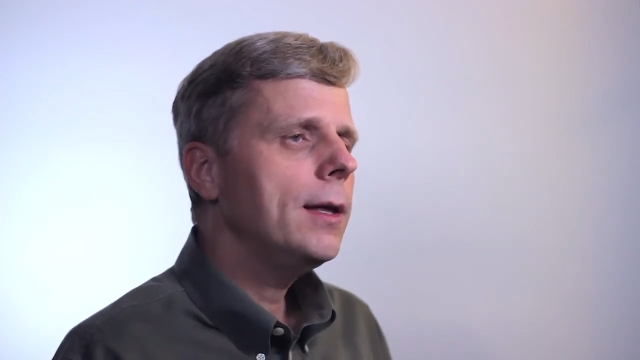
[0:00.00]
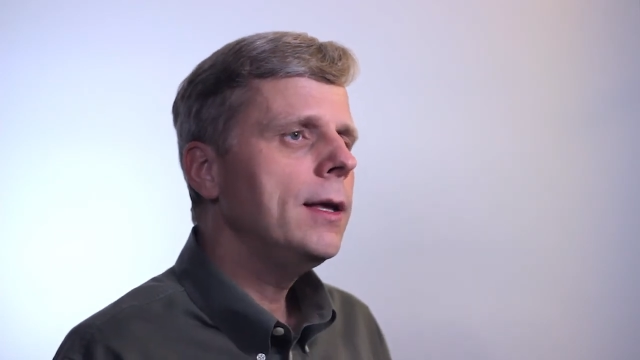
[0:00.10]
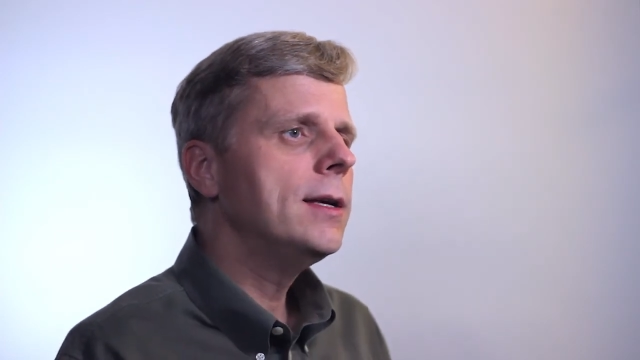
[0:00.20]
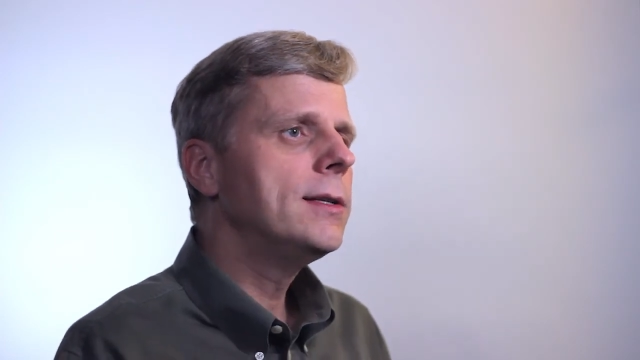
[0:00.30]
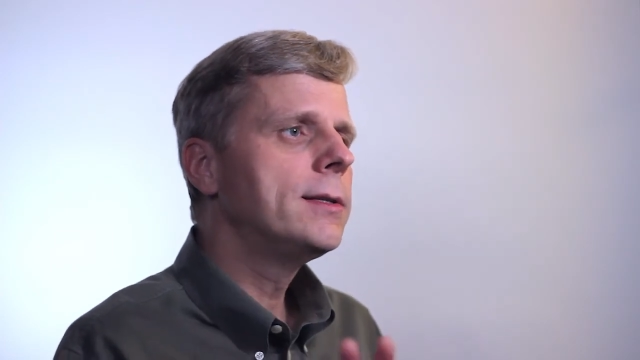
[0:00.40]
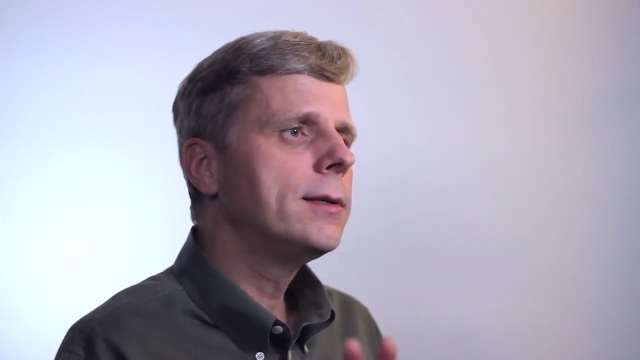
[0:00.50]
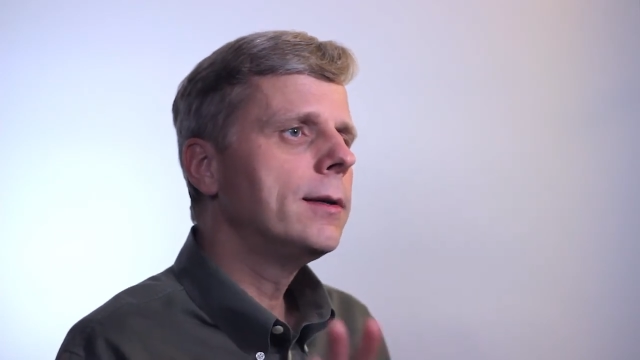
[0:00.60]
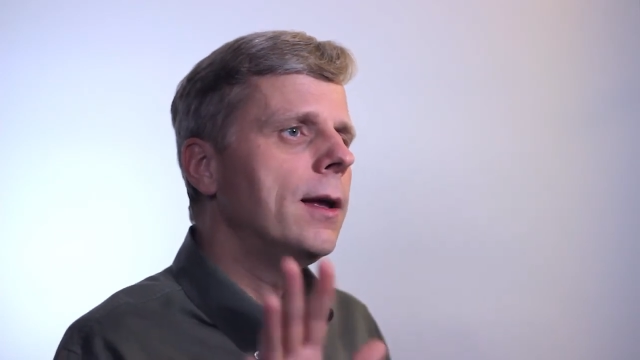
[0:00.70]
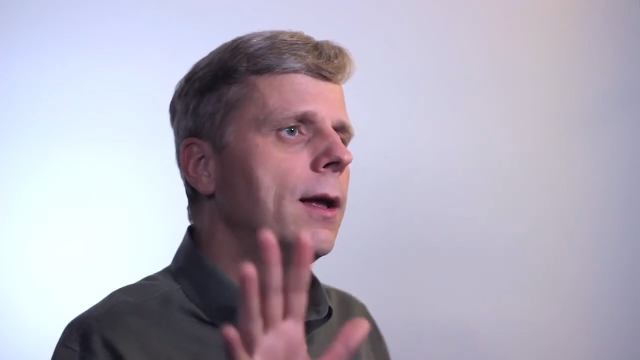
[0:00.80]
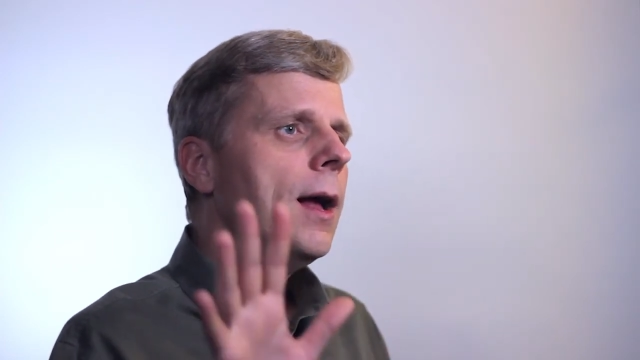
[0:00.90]
is
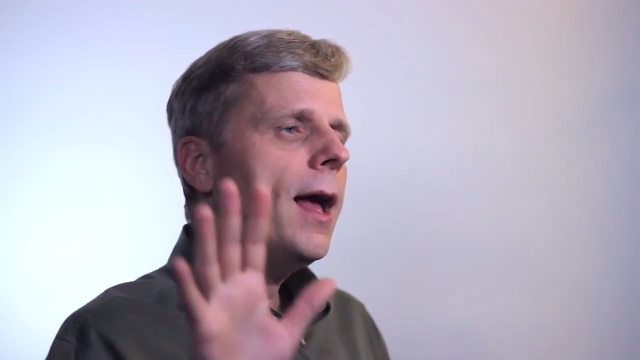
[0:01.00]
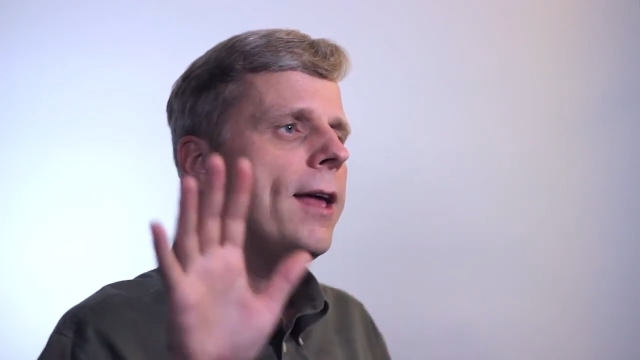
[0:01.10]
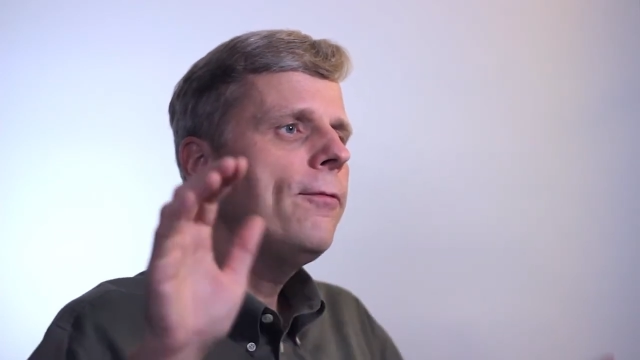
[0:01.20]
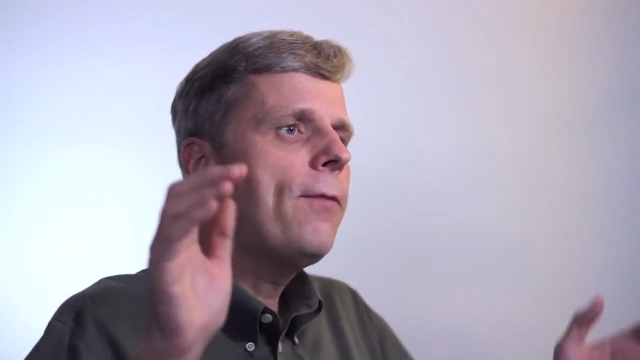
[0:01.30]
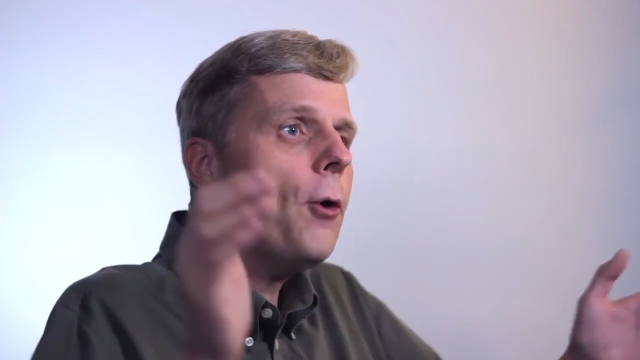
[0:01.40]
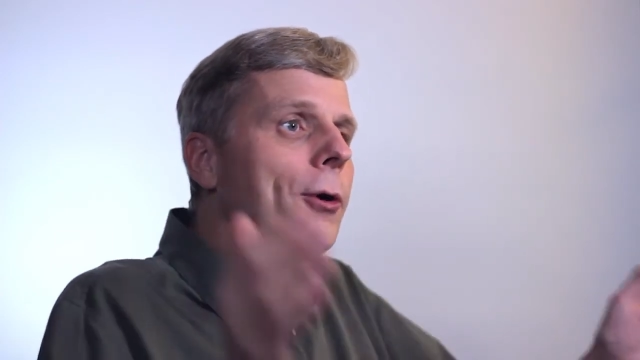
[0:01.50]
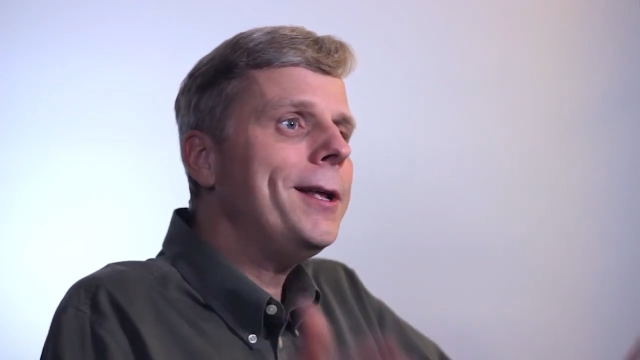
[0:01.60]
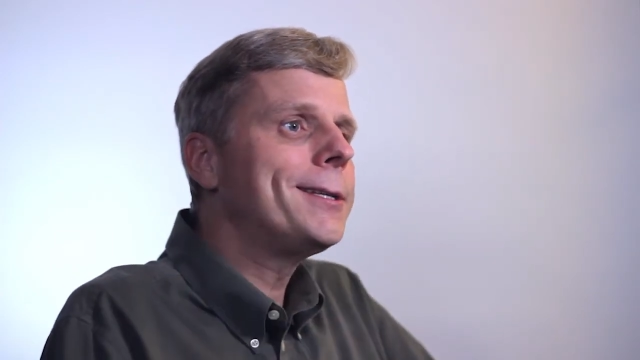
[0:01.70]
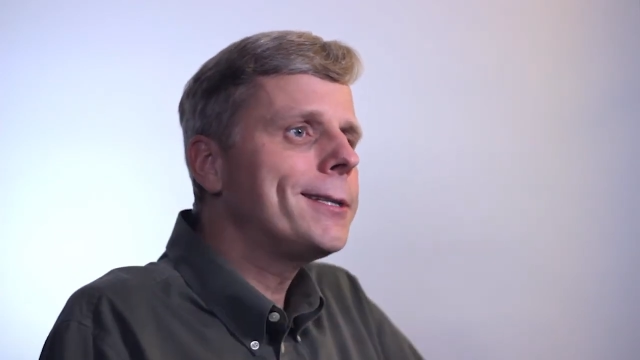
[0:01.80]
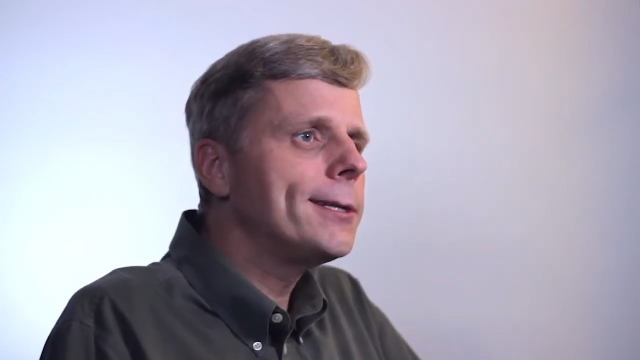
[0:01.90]
a
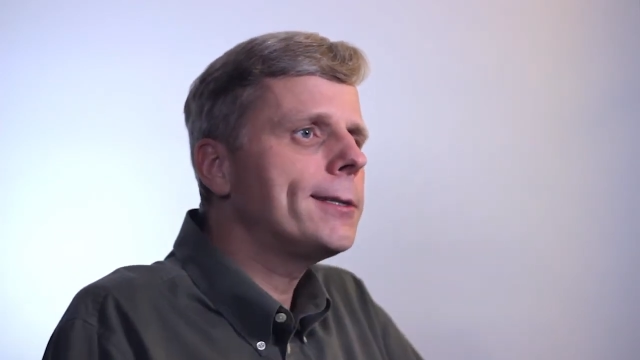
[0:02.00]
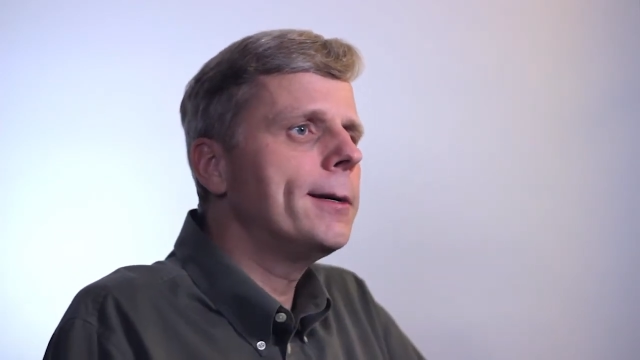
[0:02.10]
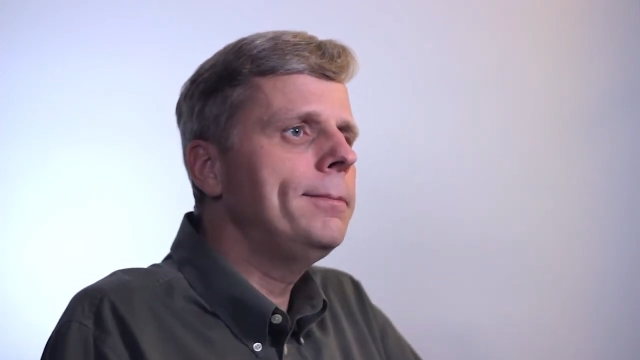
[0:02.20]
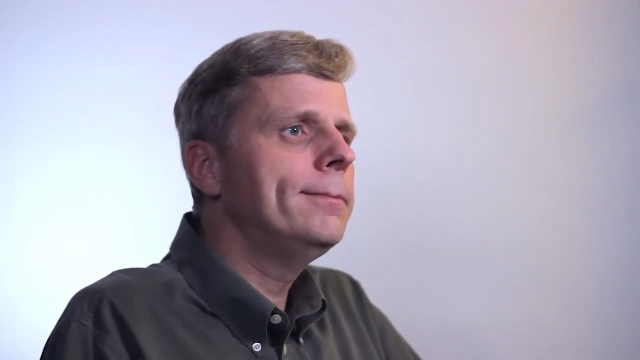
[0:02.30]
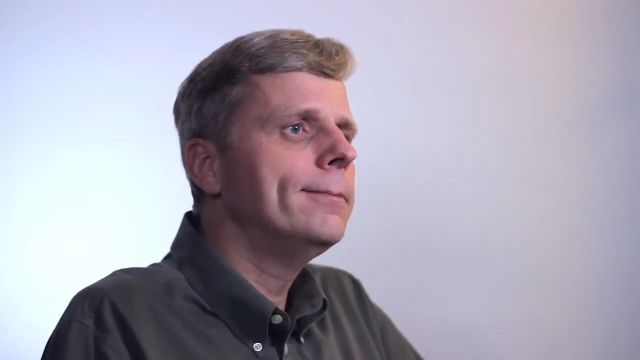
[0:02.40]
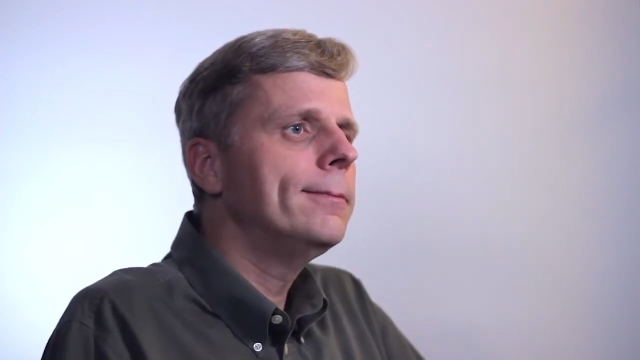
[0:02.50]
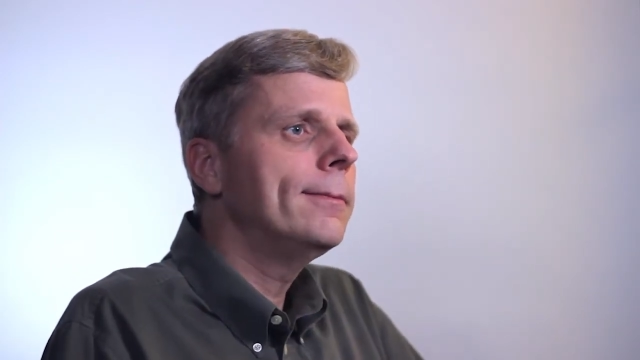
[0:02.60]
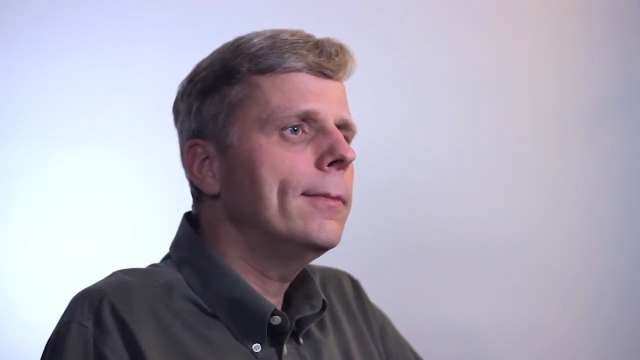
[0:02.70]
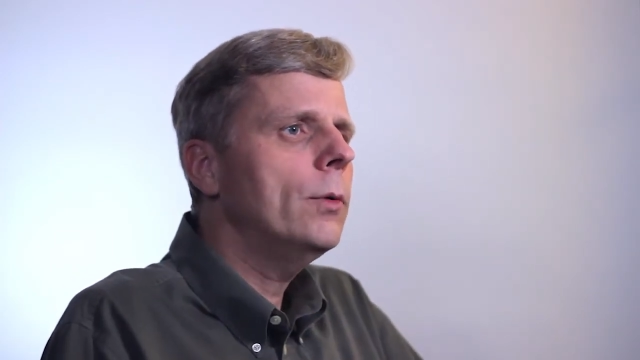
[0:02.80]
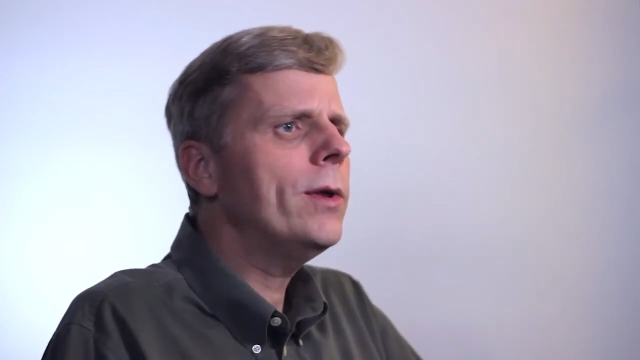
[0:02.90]
voting system
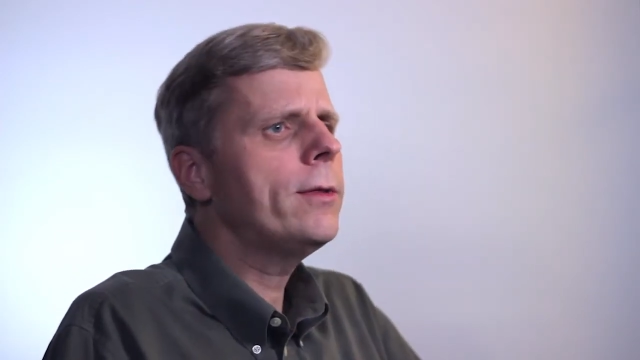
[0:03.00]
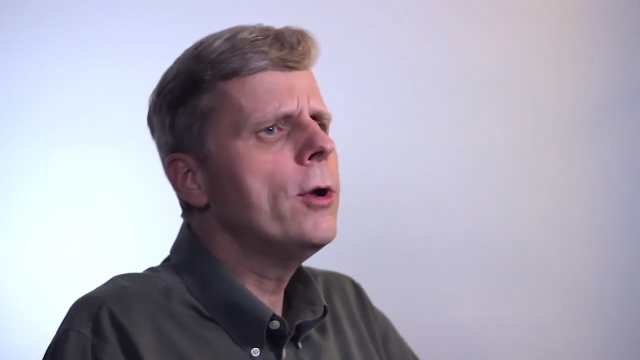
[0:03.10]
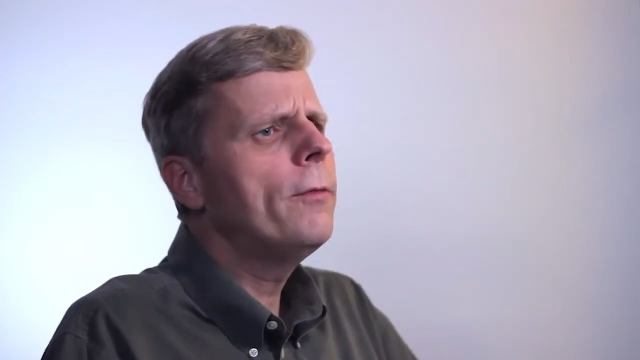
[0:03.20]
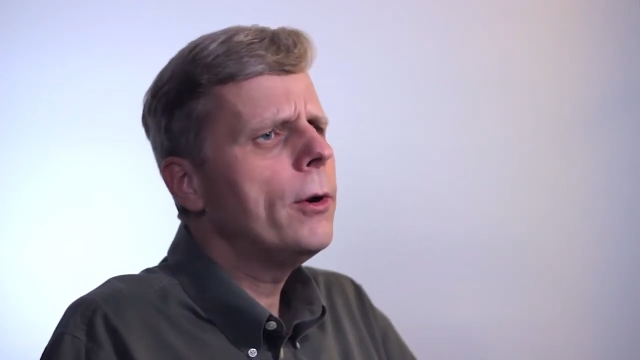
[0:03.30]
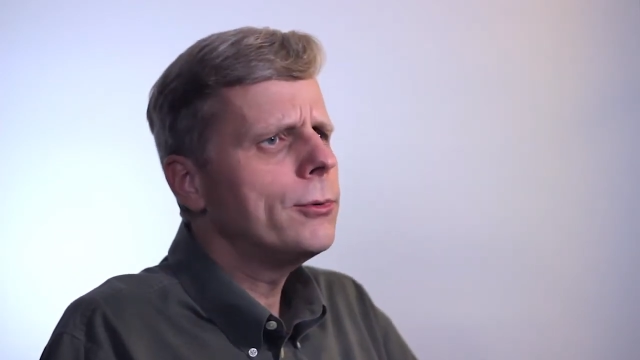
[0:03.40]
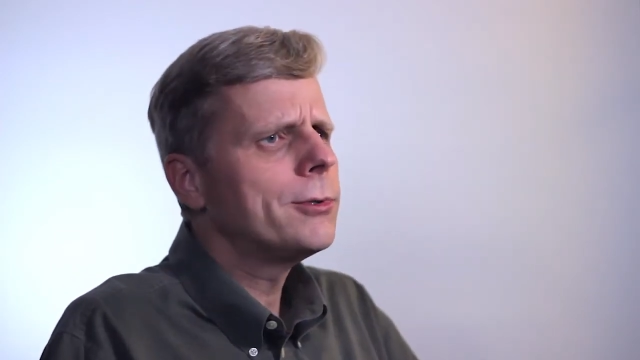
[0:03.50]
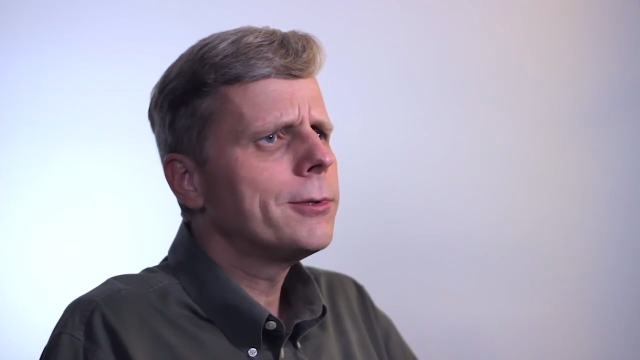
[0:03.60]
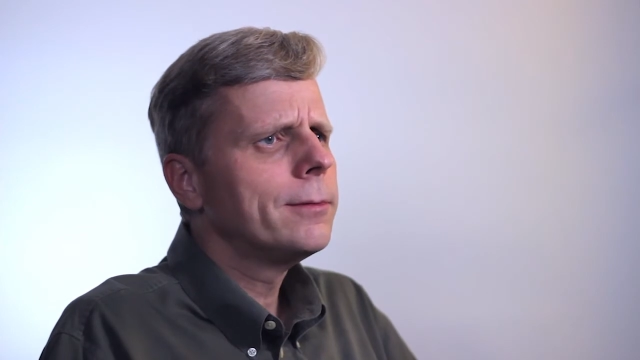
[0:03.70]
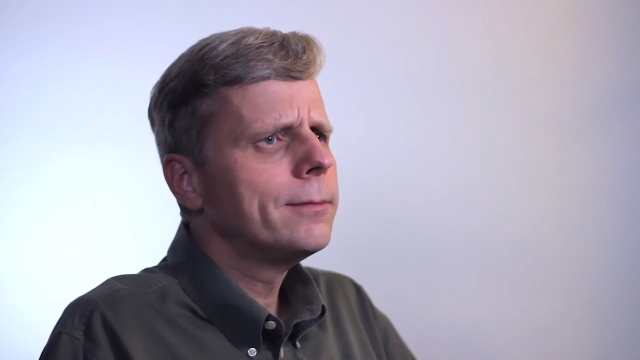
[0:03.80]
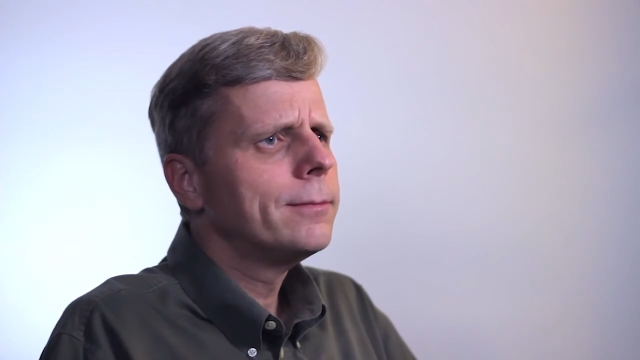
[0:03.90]
with no votes.